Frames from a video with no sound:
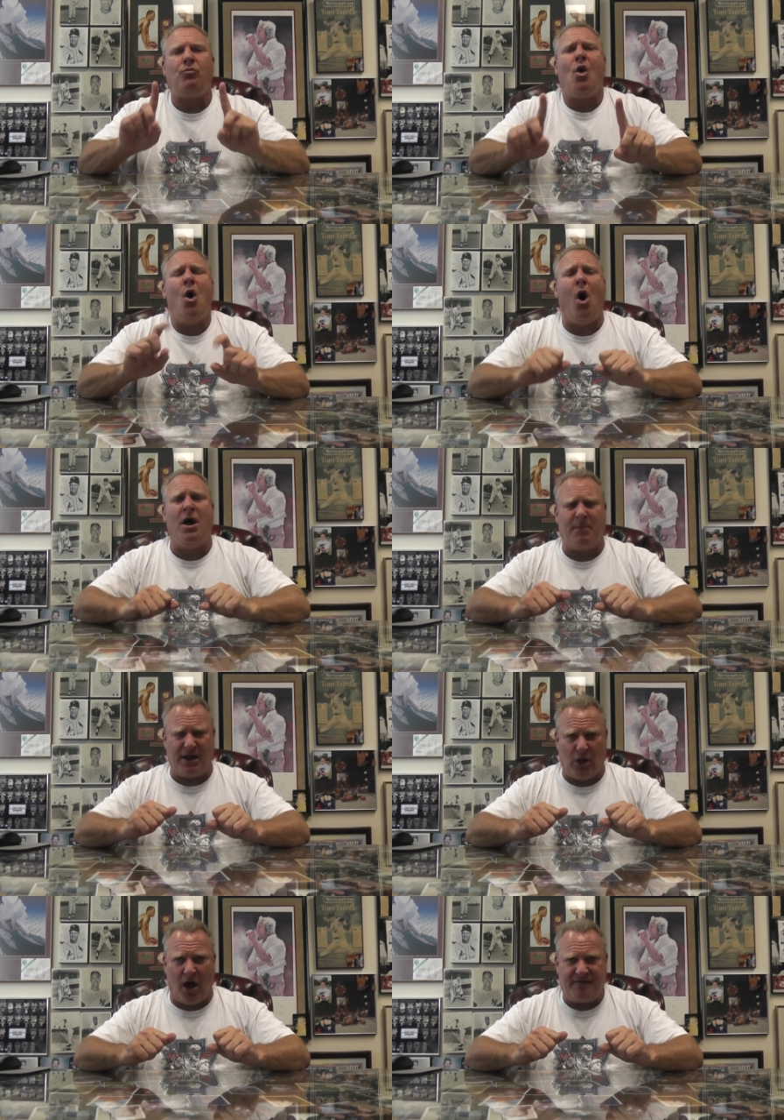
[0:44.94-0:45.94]
on my
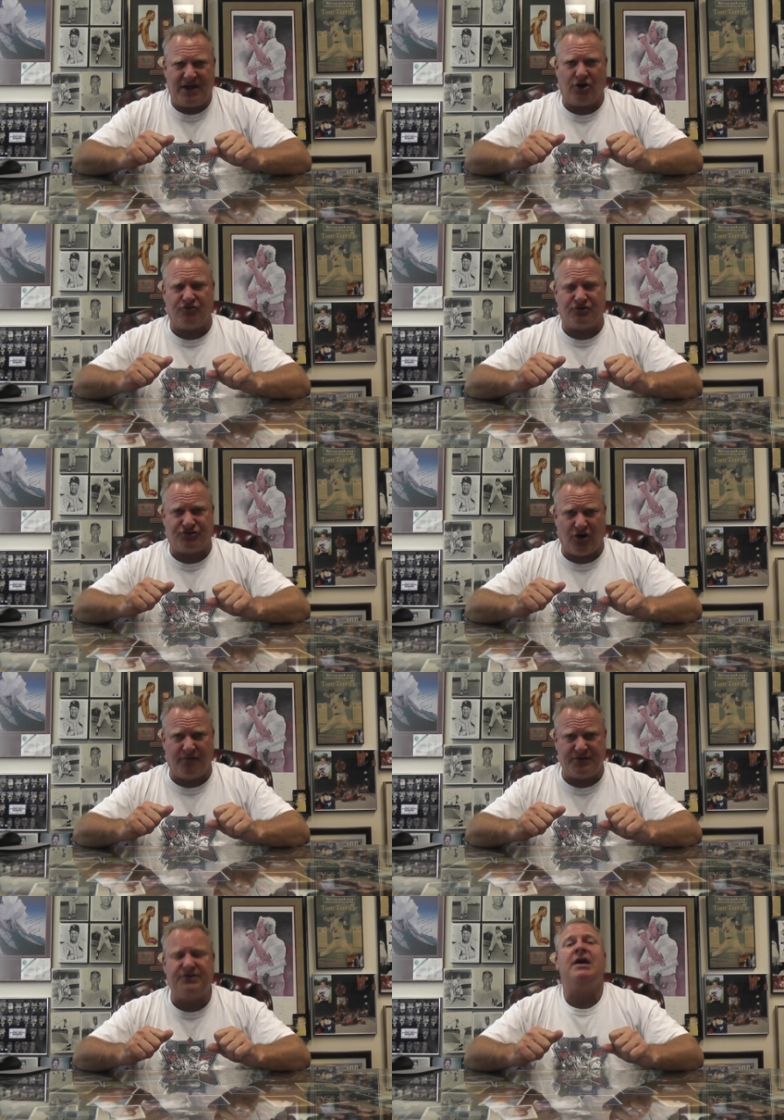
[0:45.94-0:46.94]
Live 800
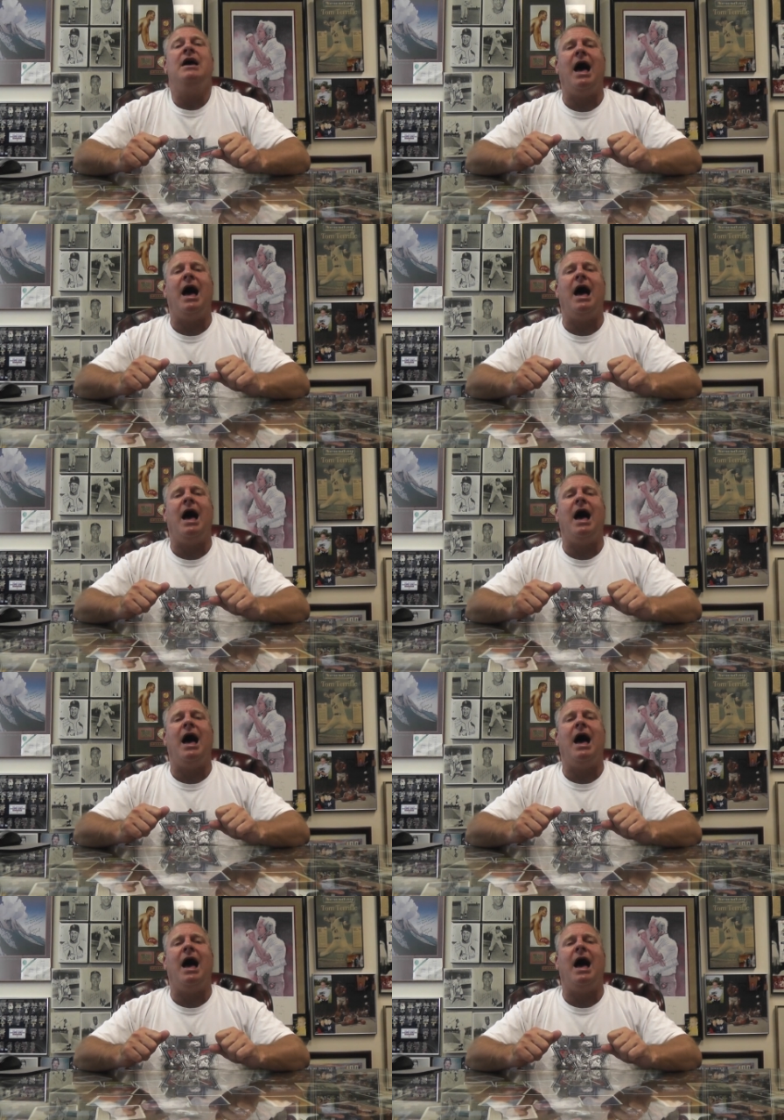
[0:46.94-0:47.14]
service.